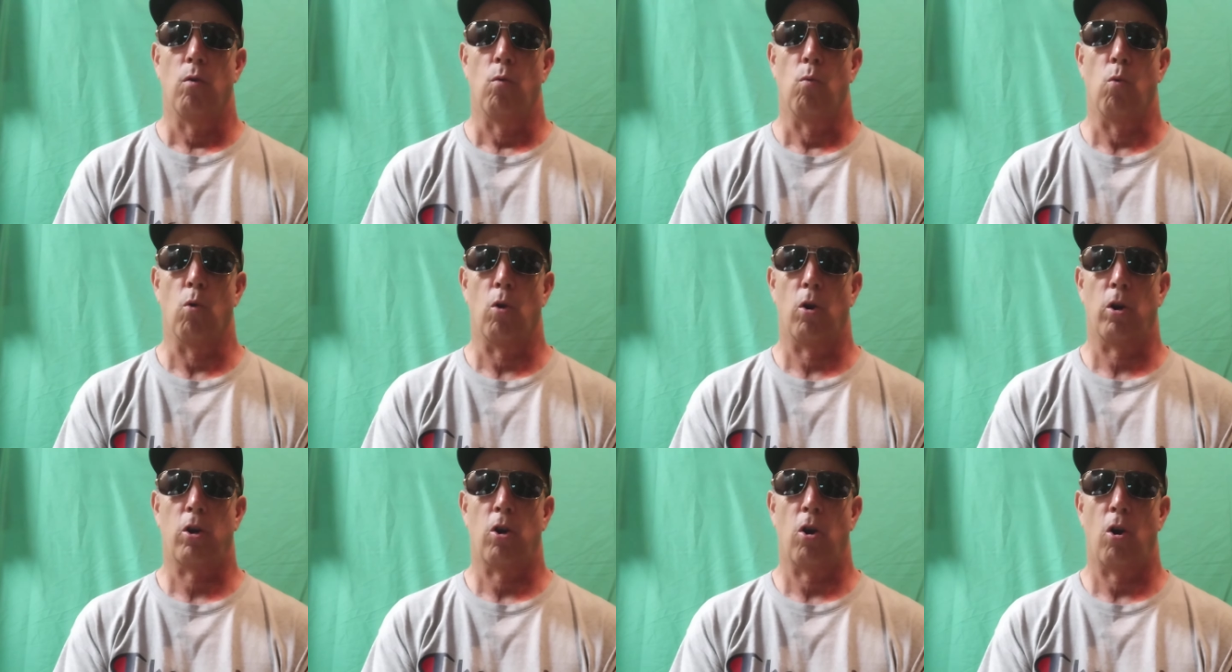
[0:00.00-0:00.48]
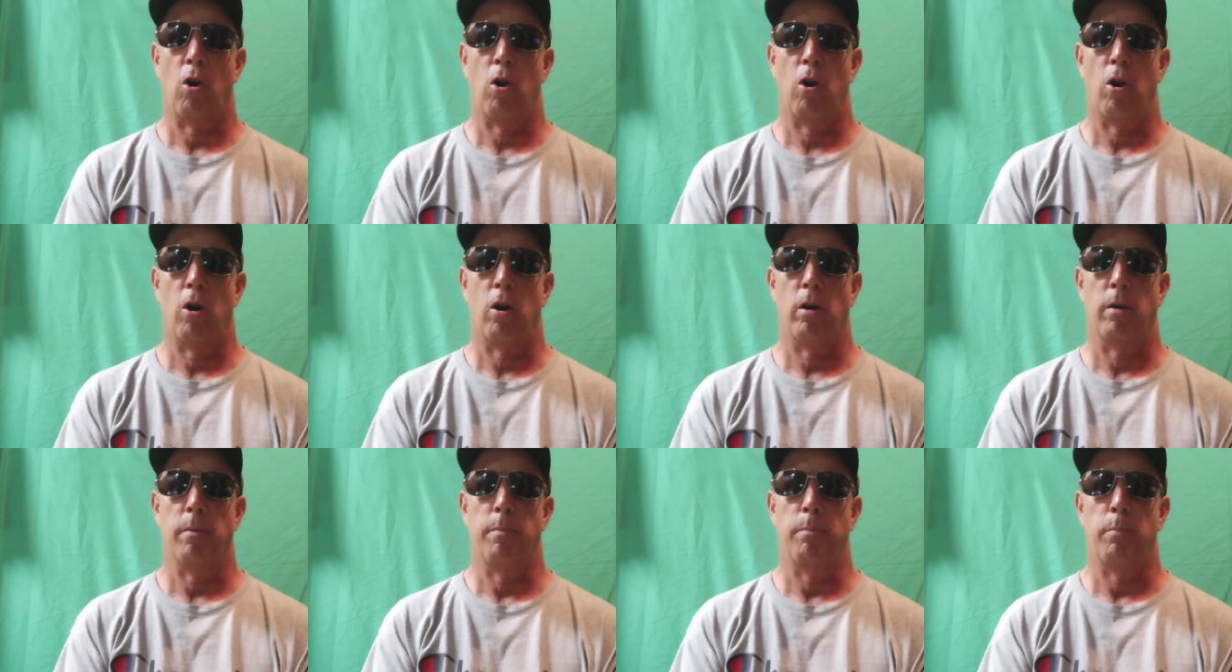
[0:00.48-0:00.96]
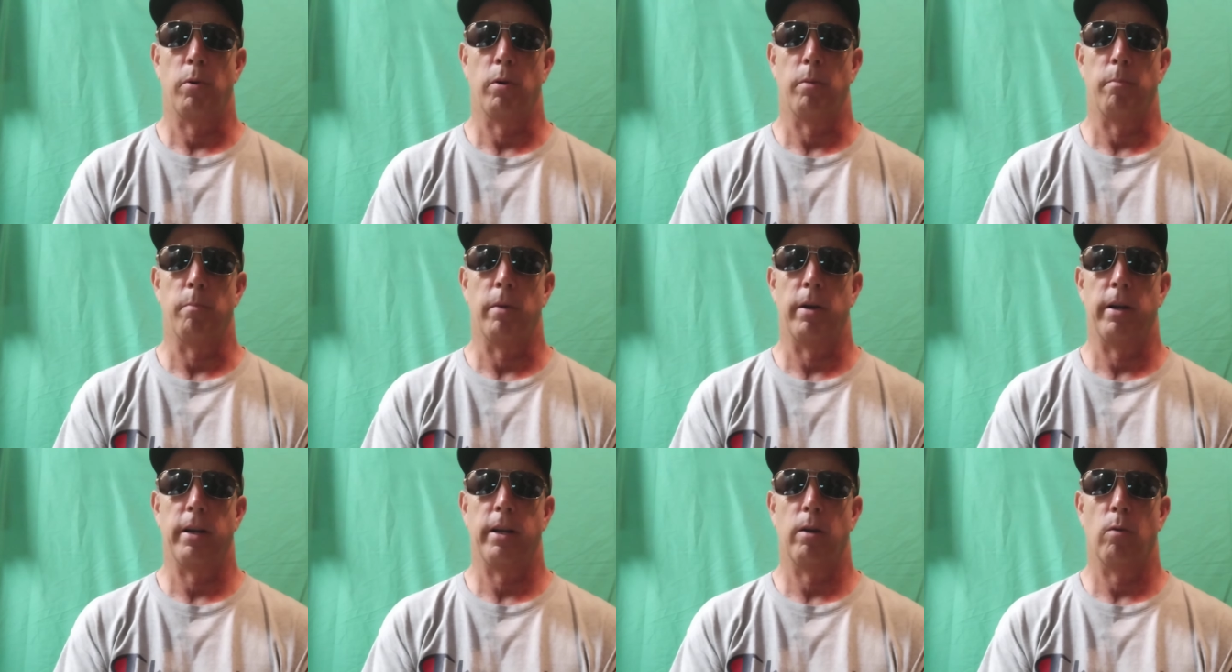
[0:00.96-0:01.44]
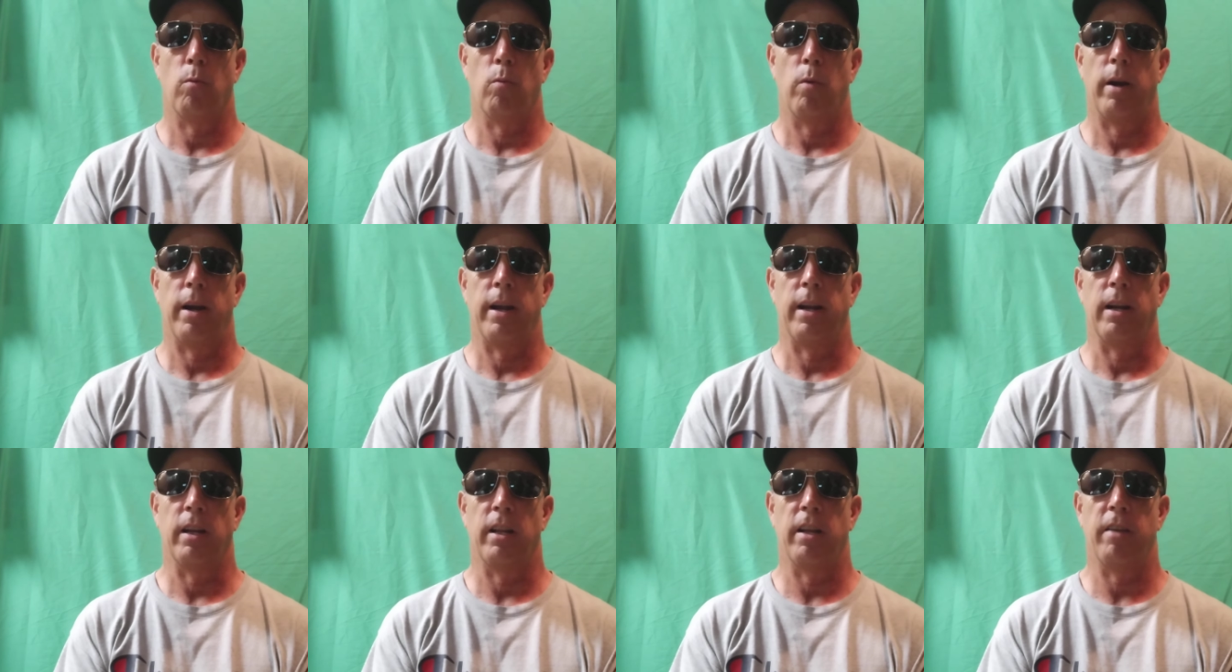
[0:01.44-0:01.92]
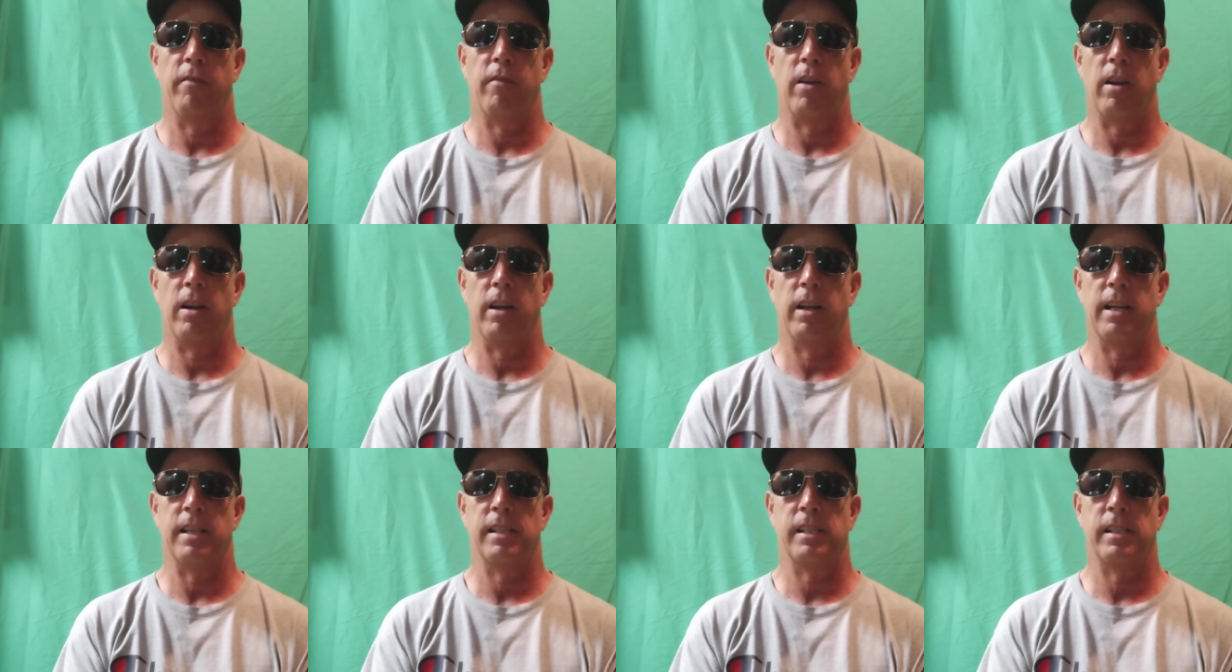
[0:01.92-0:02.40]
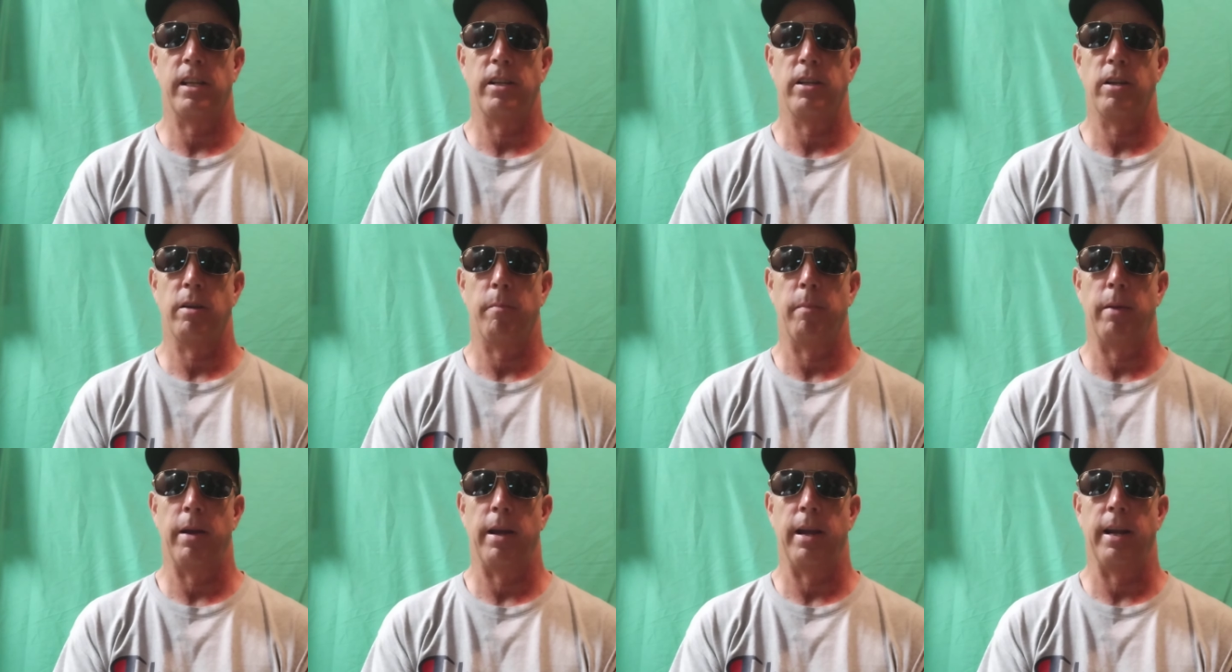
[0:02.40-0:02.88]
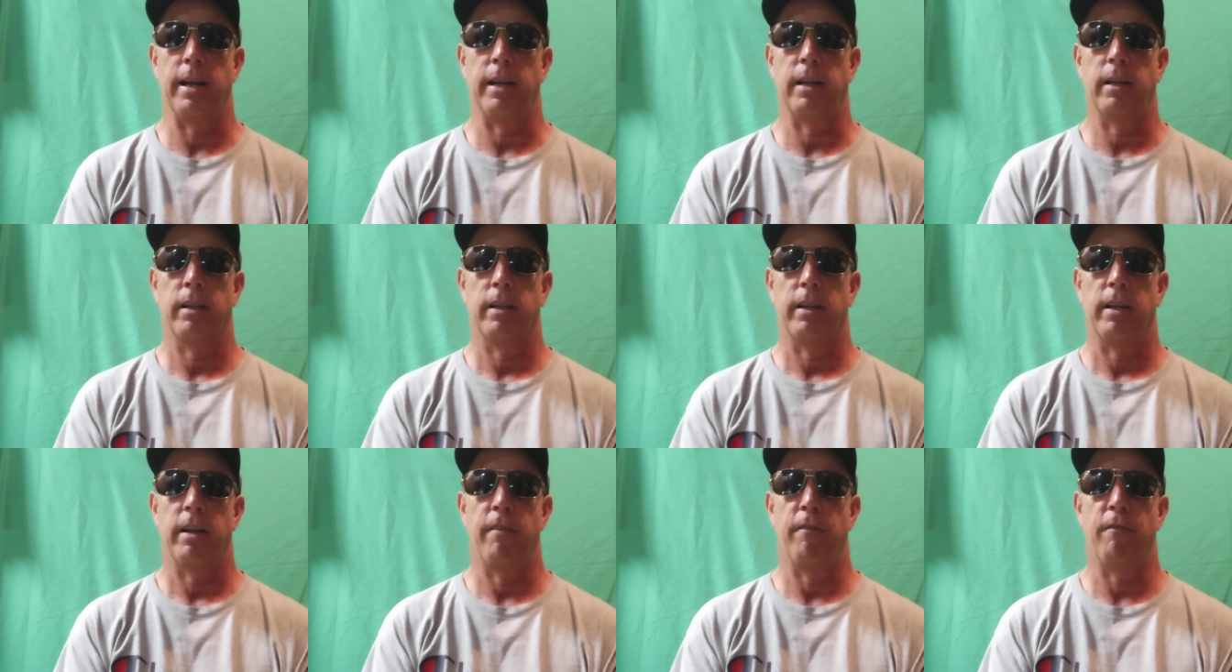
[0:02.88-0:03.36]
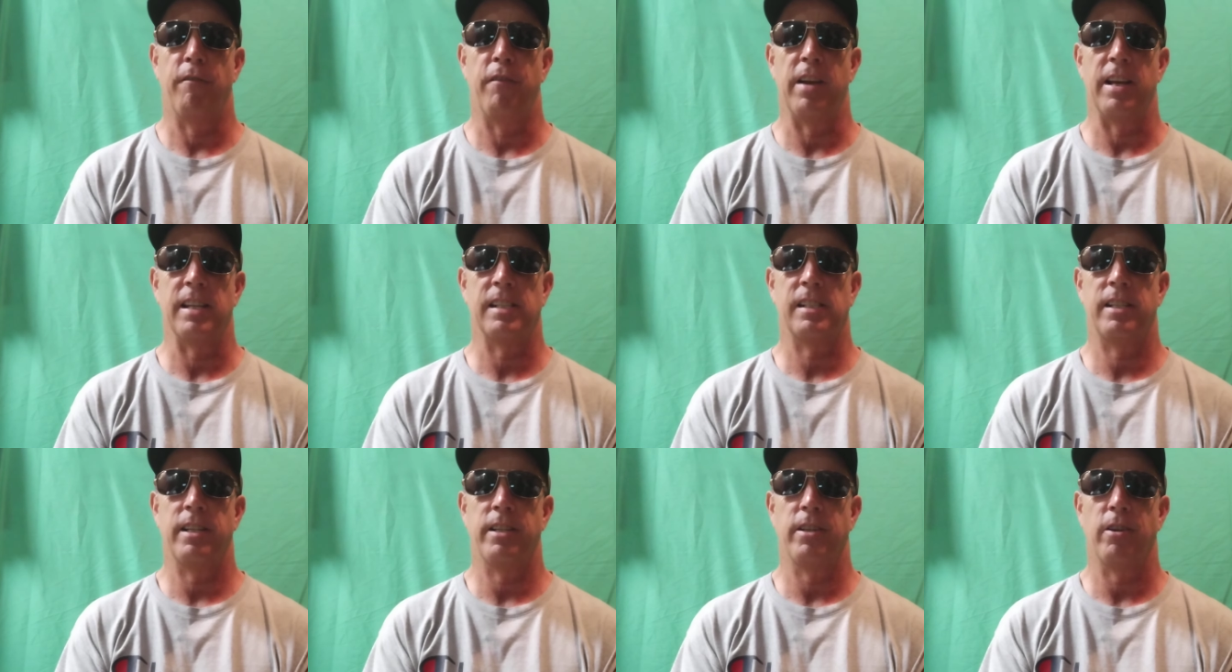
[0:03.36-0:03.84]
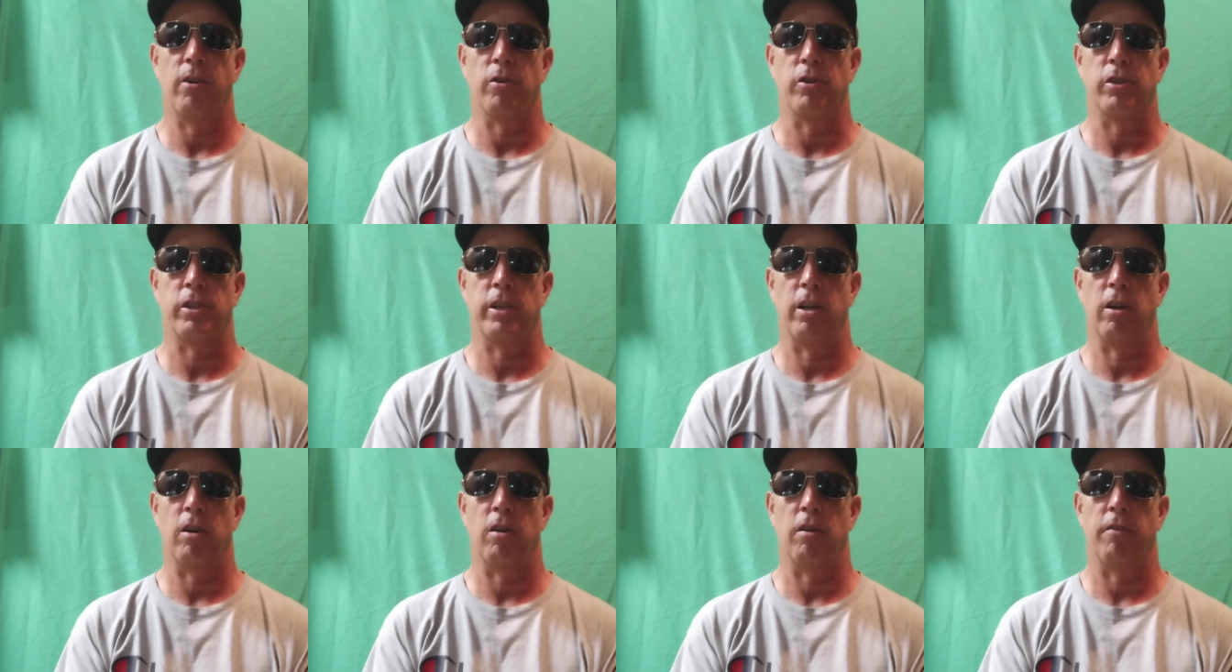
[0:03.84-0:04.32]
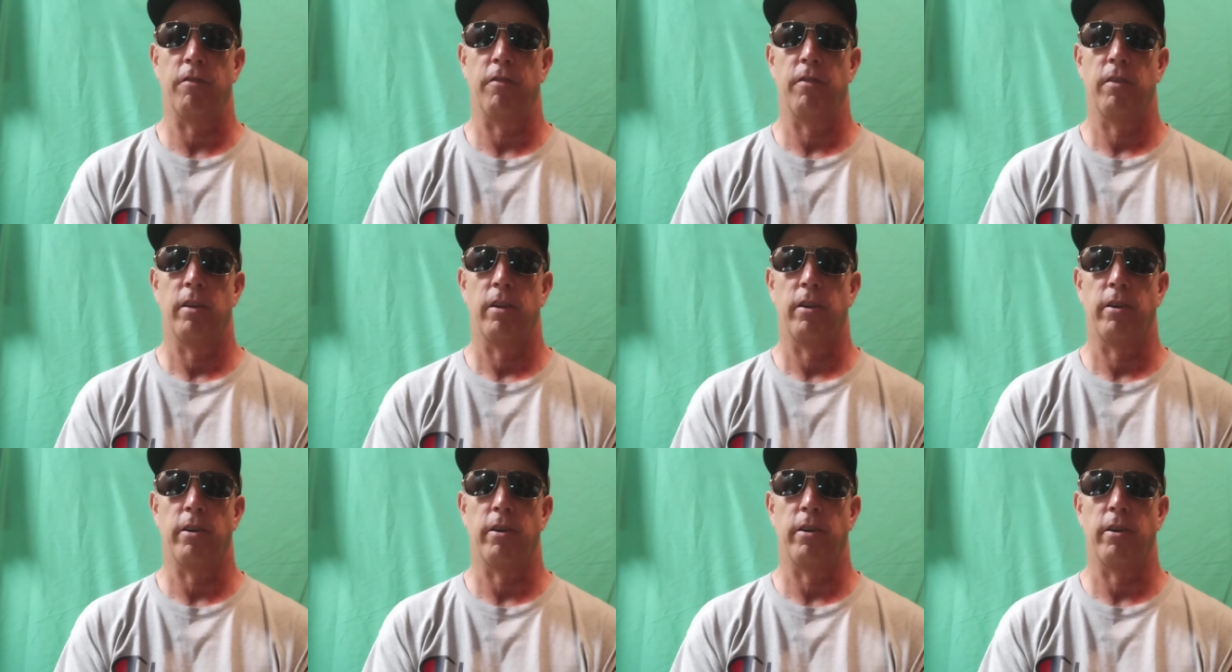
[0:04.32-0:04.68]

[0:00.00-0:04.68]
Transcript: work hard, put money away, live on less than you make, invest in yourself.